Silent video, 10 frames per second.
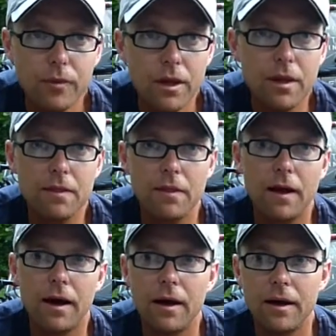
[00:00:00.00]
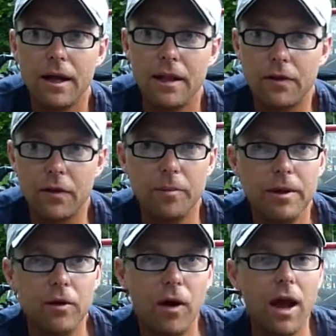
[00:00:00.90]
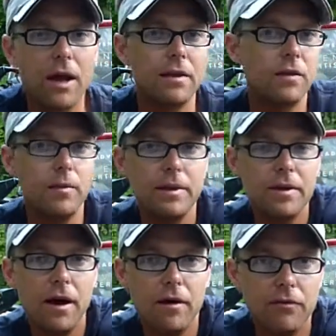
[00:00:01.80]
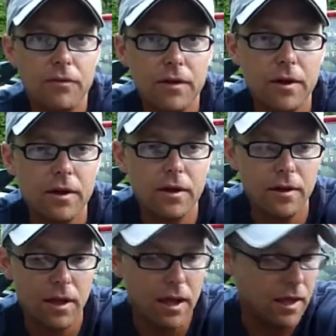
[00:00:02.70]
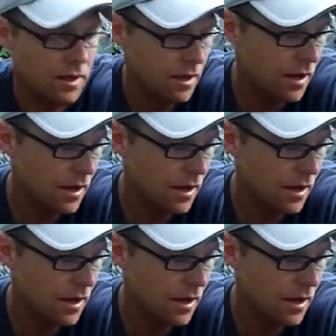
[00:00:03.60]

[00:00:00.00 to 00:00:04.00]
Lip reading: it's going to be a grind. It's going to be tough. And